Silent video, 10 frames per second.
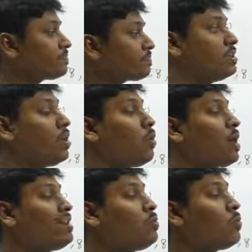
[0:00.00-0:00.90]
The
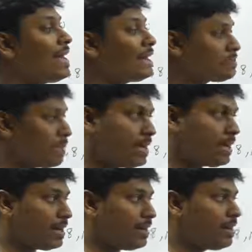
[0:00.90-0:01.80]
one who likes pink
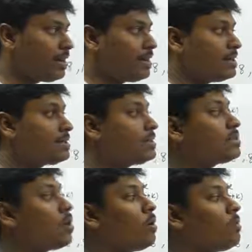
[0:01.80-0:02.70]
color
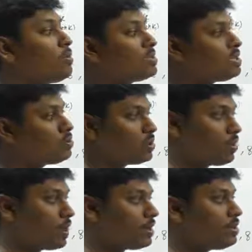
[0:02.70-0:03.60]
sits opposite to the
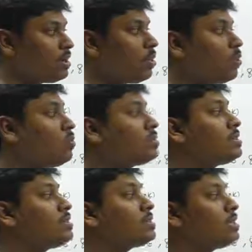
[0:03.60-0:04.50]
one who
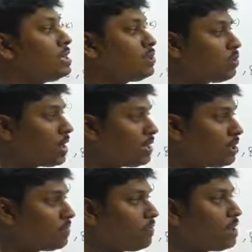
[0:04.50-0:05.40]
sits third to right
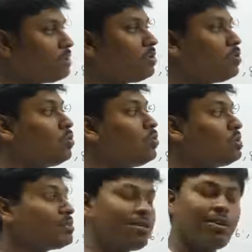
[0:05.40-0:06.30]
of one who
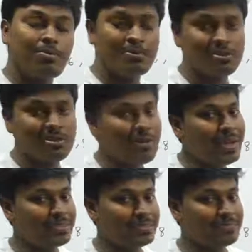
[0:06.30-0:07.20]
is opposite to
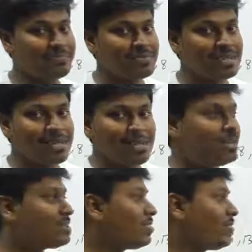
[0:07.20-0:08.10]
S.
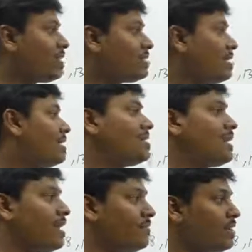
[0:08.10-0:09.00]
So friends, listen
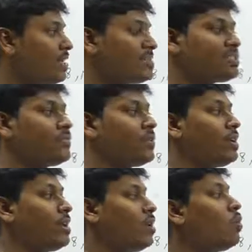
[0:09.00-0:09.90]
carefully. First of
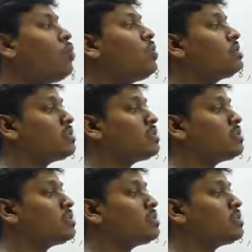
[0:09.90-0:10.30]
all, who is